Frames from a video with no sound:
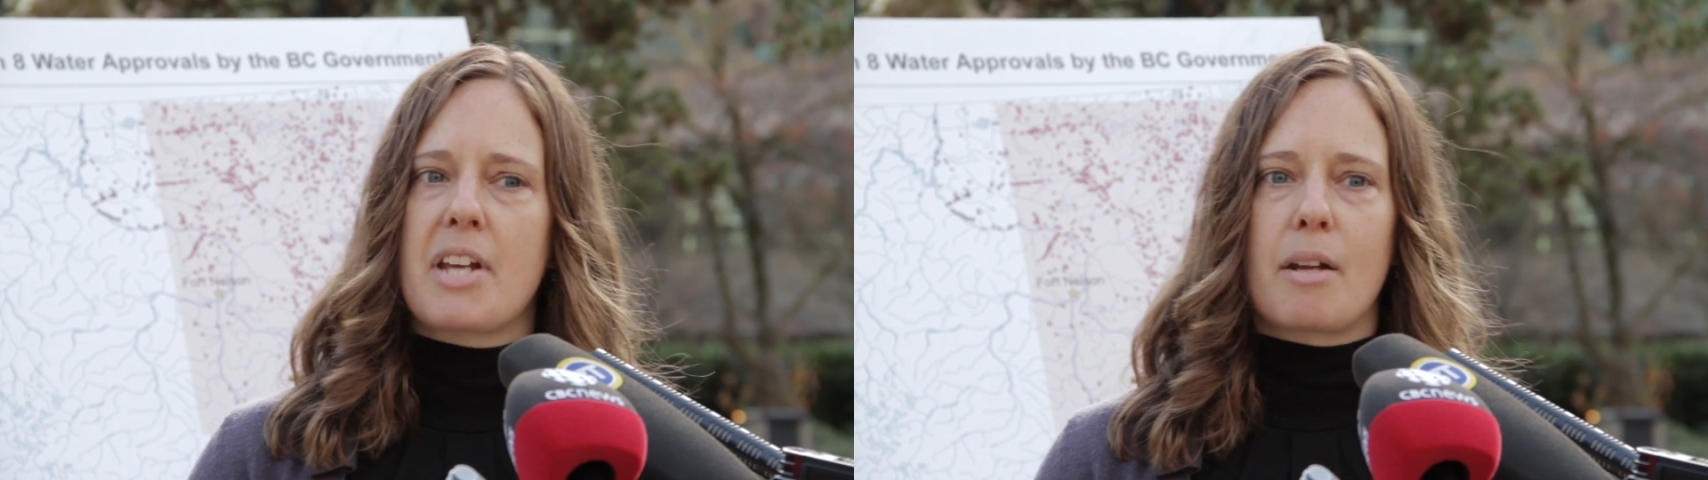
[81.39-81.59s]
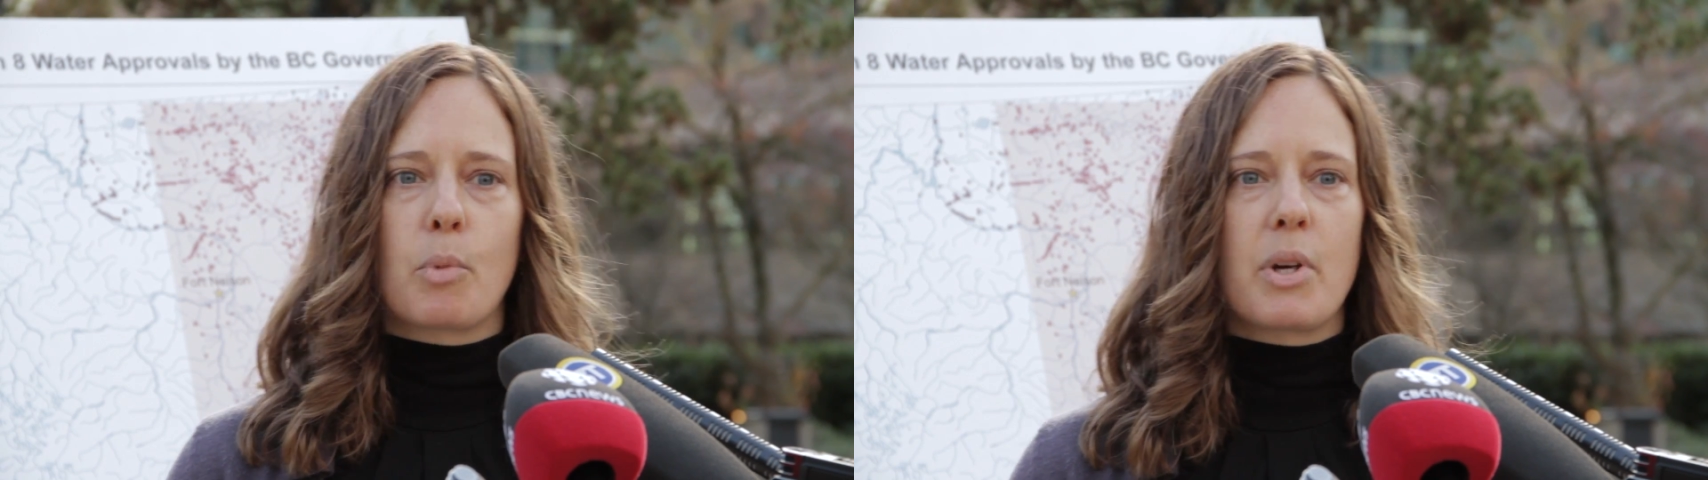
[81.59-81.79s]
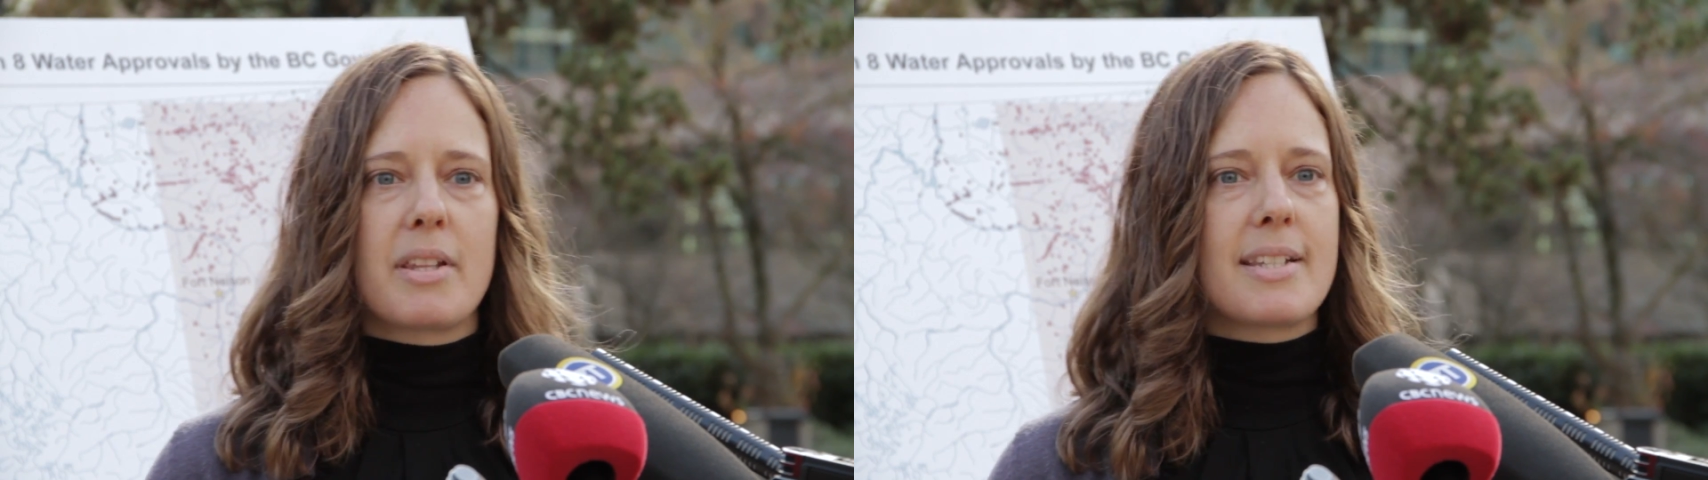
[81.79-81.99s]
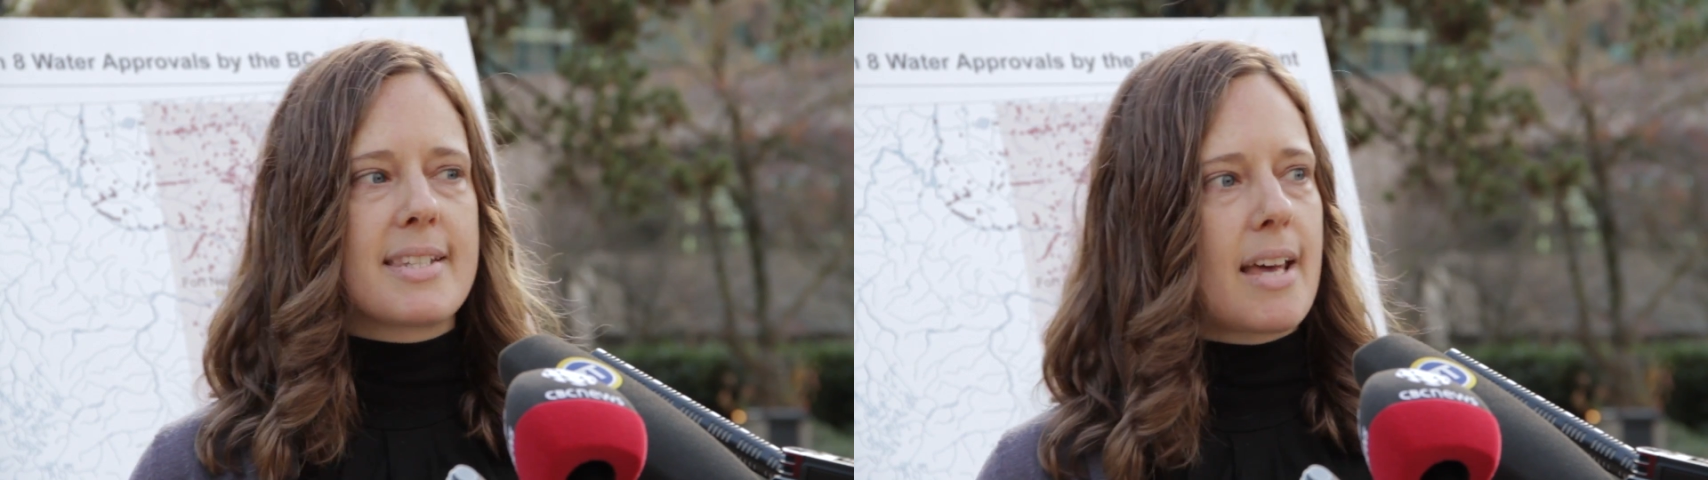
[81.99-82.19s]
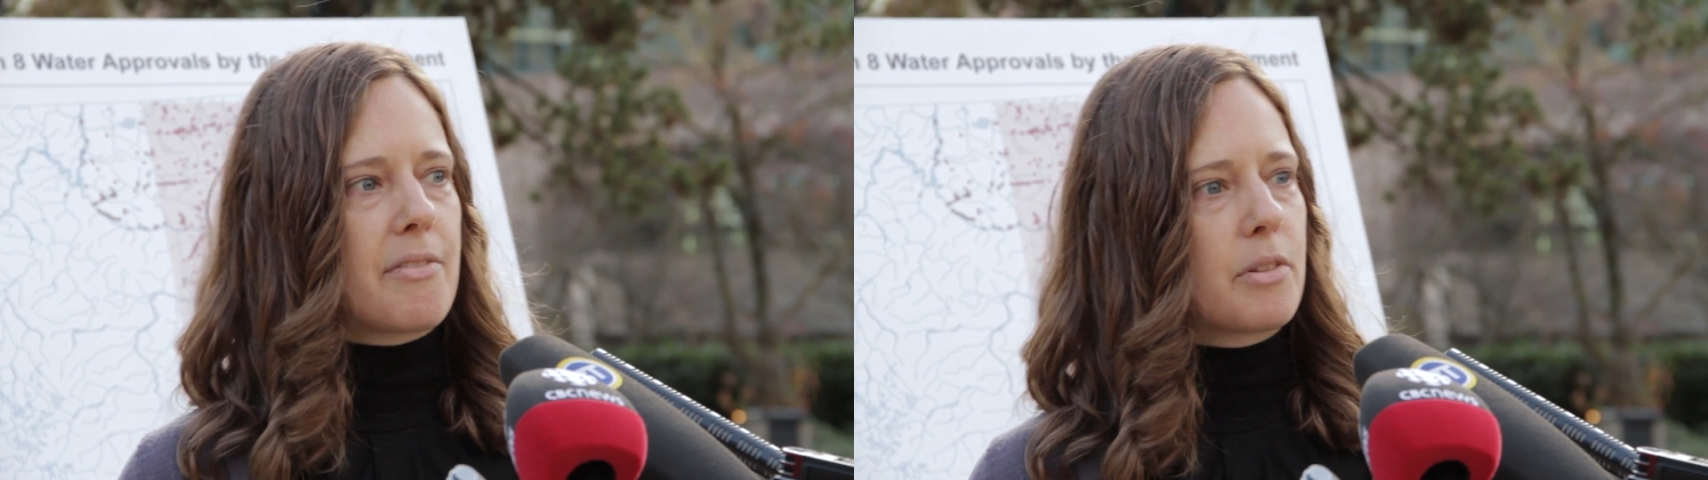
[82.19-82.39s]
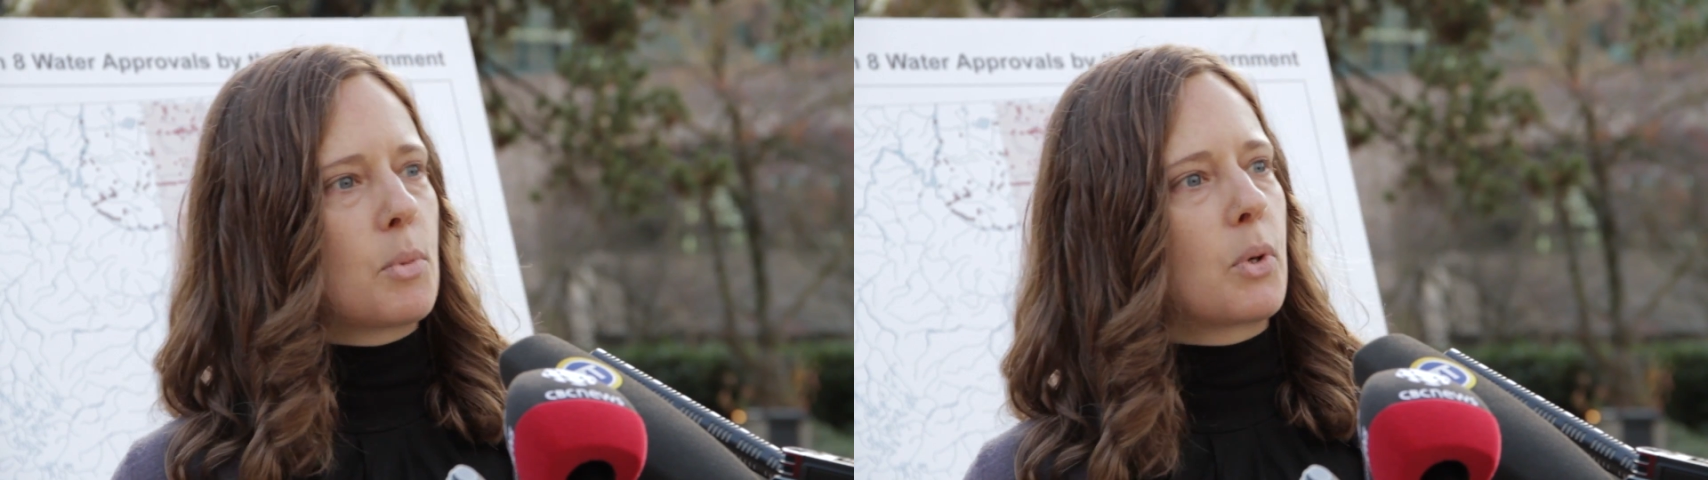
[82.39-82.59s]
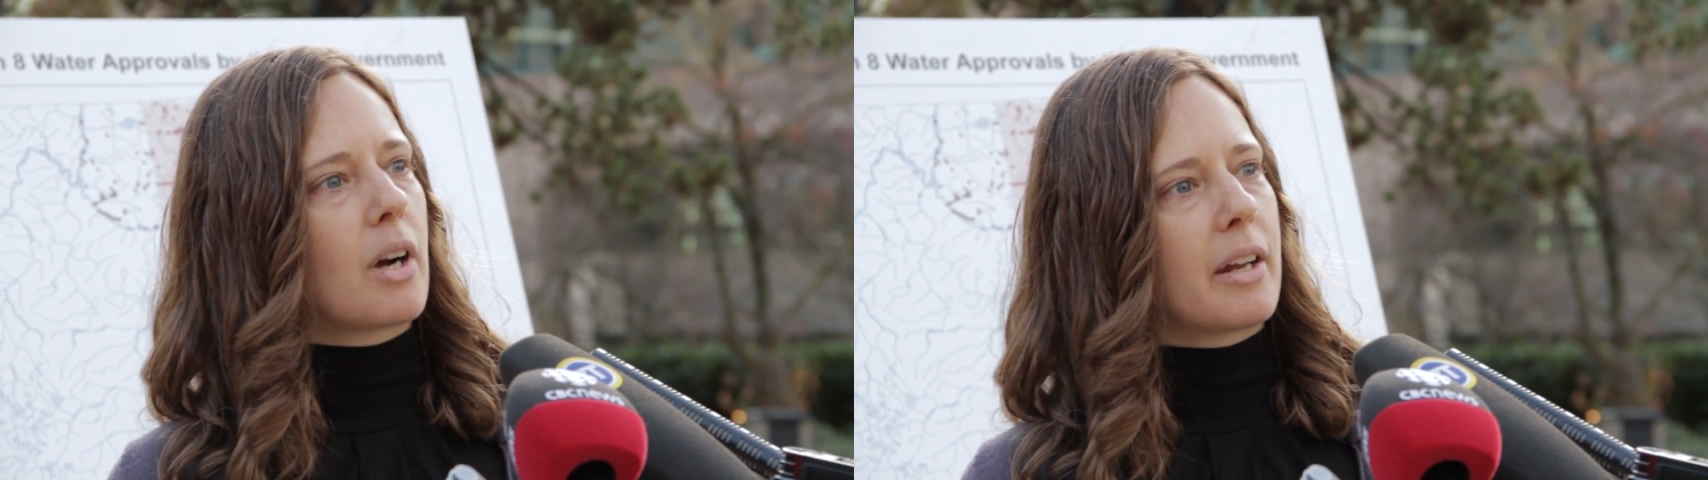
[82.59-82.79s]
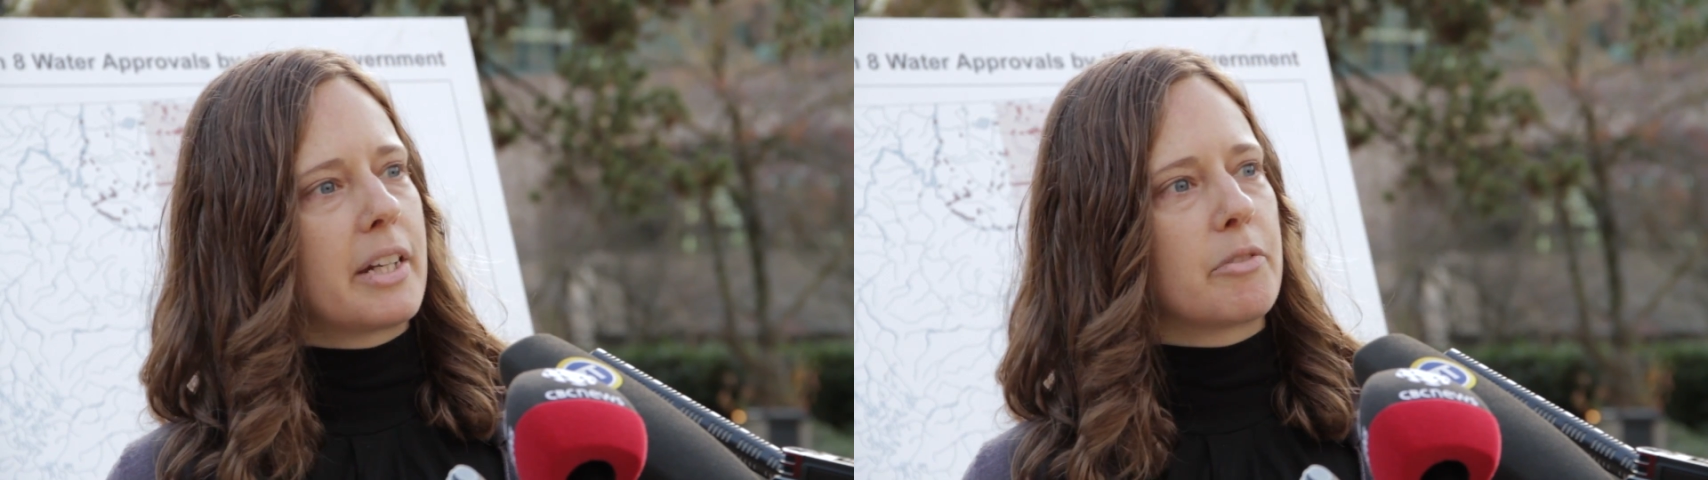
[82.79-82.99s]
and more than 7 more
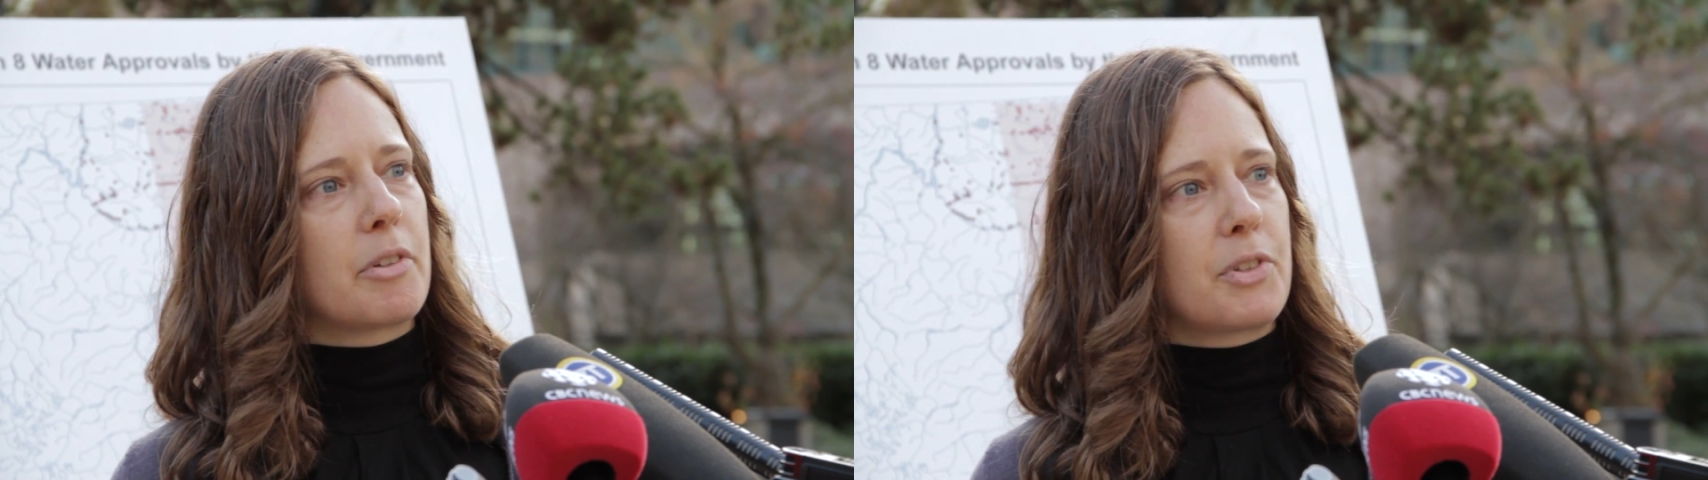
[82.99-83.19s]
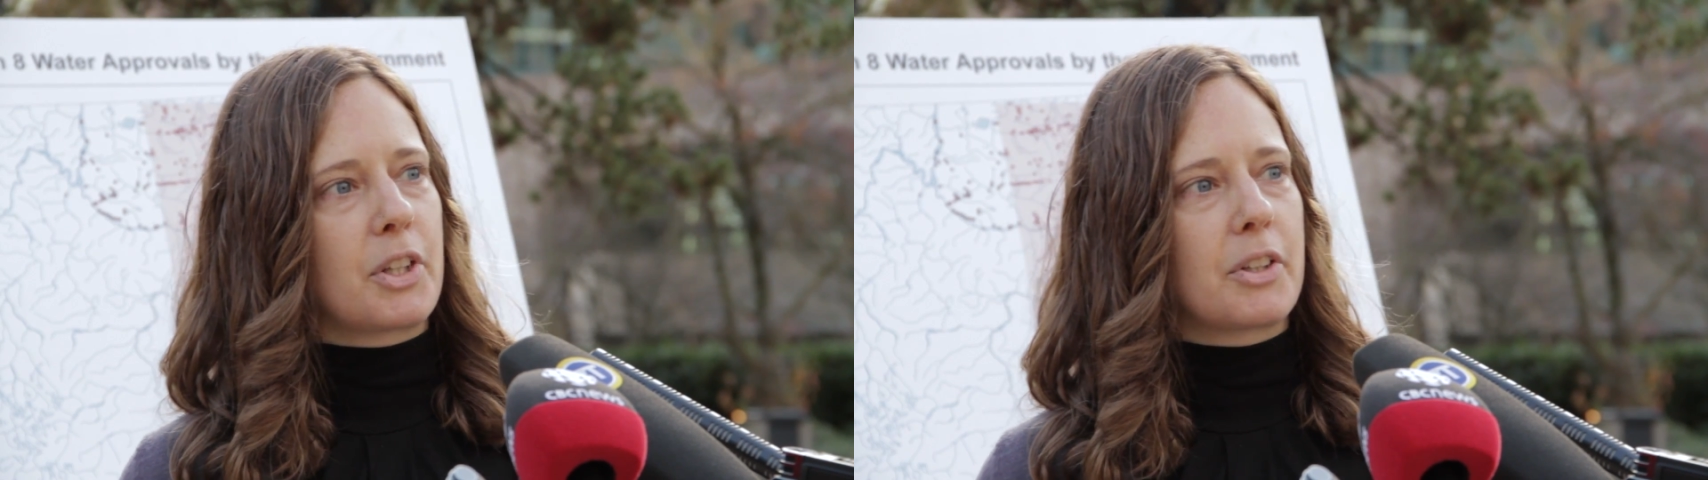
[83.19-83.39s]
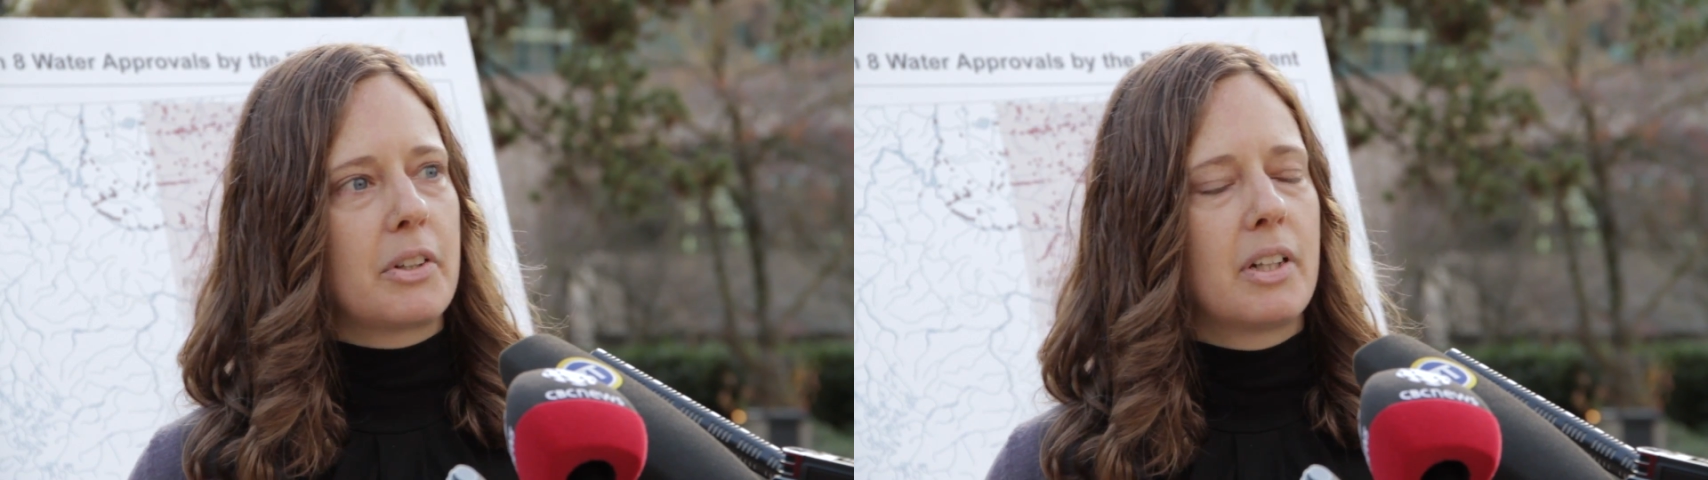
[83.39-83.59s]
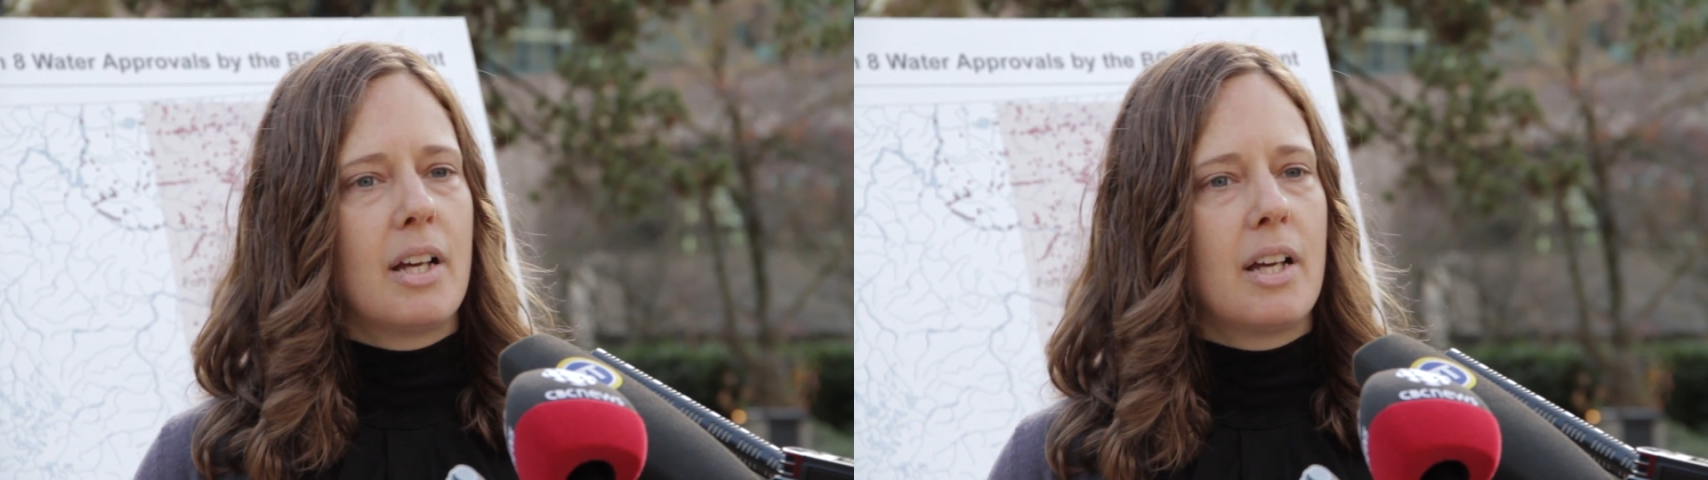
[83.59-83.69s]
under review,